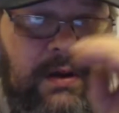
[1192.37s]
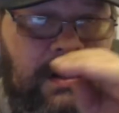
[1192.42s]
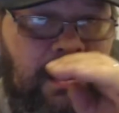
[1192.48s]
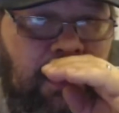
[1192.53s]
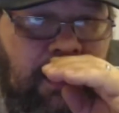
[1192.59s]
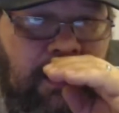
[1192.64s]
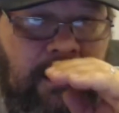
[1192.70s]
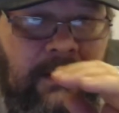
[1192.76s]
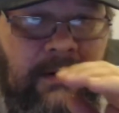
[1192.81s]

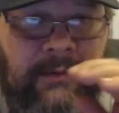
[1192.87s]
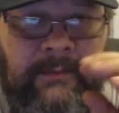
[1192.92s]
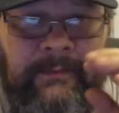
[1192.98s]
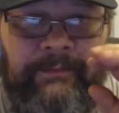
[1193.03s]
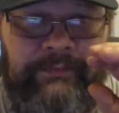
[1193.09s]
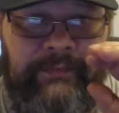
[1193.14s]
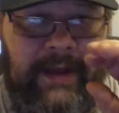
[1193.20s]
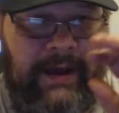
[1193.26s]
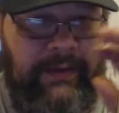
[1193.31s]

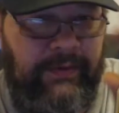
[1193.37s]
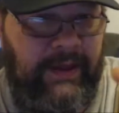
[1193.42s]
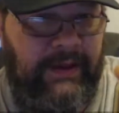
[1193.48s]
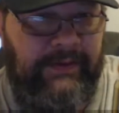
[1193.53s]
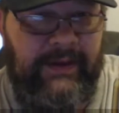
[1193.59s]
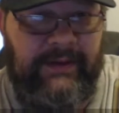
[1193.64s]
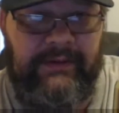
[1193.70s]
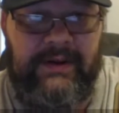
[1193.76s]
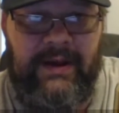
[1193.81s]
Um, I think
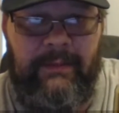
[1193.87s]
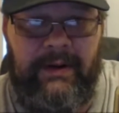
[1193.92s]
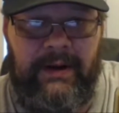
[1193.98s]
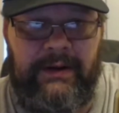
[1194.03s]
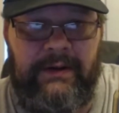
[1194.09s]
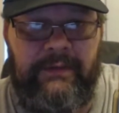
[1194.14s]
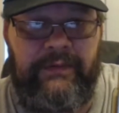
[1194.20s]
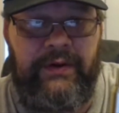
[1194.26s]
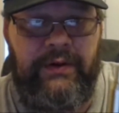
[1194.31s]
that's coming
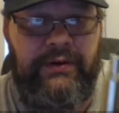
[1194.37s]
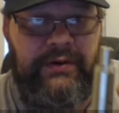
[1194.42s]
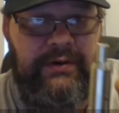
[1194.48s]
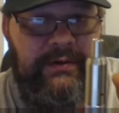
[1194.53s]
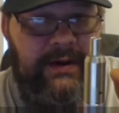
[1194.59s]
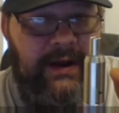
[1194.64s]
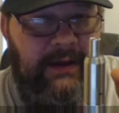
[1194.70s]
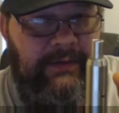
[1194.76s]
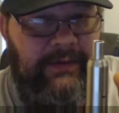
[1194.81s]
in the
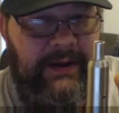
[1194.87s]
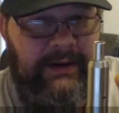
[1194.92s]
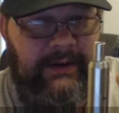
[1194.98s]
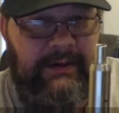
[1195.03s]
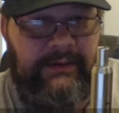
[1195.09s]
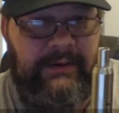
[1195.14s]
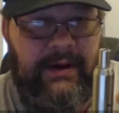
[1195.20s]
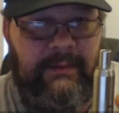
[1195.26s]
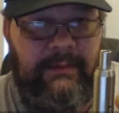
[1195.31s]
future. I think
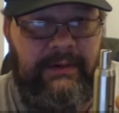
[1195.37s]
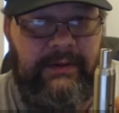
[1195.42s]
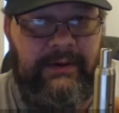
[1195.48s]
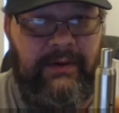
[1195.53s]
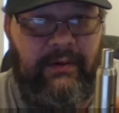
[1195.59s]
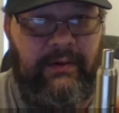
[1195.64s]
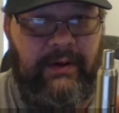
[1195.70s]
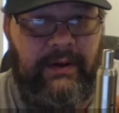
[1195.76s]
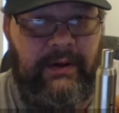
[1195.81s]
these companies are
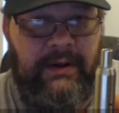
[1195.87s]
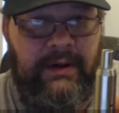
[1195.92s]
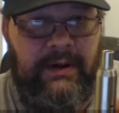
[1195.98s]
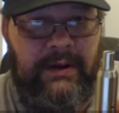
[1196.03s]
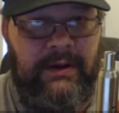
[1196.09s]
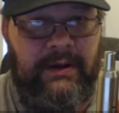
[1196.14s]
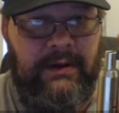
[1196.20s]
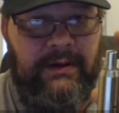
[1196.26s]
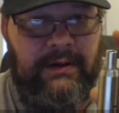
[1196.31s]
going
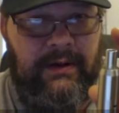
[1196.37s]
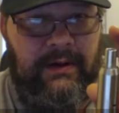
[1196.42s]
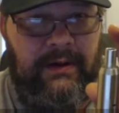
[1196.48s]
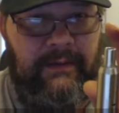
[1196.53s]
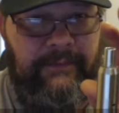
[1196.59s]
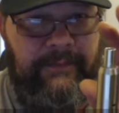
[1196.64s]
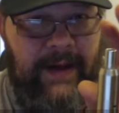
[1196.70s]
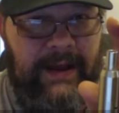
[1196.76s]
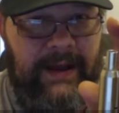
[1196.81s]
to uh,
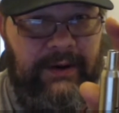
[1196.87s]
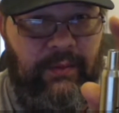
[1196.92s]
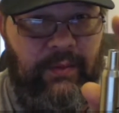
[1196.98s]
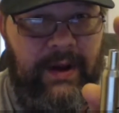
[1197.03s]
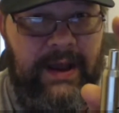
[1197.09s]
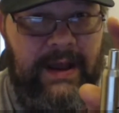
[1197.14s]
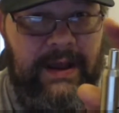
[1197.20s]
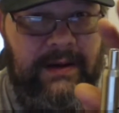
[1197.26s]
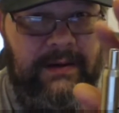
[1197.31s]
find a
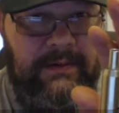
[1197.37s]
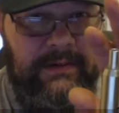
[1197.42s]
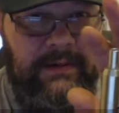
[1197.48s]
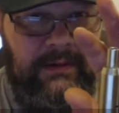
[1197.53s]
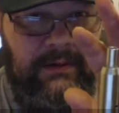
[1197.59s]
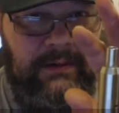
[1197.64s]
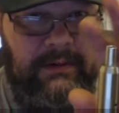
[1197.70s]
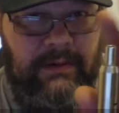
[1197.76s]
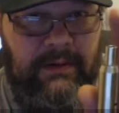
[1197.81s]
way
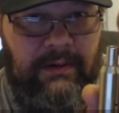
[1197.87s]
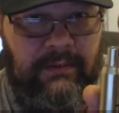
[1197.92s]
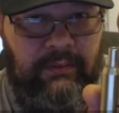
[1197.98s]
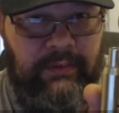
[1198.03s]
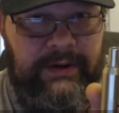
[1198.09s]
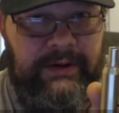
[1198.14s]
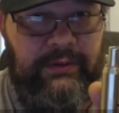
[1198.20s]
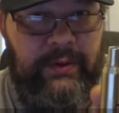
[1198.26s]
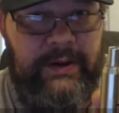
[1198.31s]
or, or
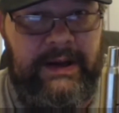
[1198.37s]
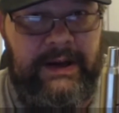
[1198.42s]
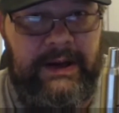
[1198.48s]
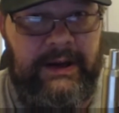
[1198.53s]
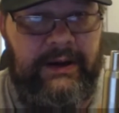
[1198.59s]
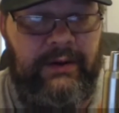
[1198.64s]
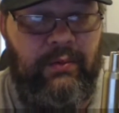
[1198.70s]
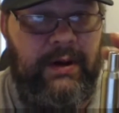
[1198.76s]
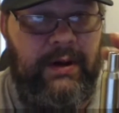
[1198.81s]
retweak it
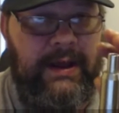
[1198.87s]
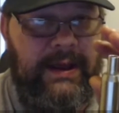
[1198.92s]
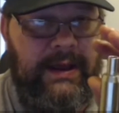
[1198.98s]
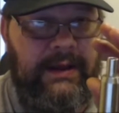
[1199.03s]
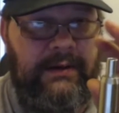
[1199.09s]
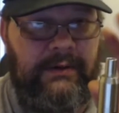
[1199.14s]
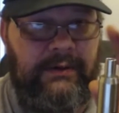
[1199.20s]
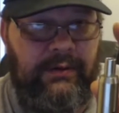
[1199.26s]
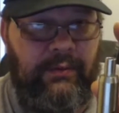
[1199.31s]
in a
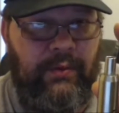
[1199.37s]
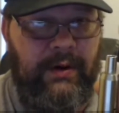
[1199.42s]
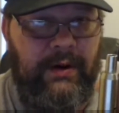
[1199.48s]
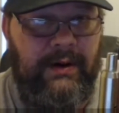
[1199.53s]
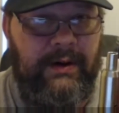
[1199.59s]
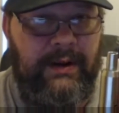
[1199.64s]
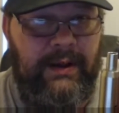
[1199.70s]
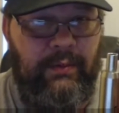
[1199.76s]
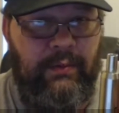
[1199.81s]
way to where it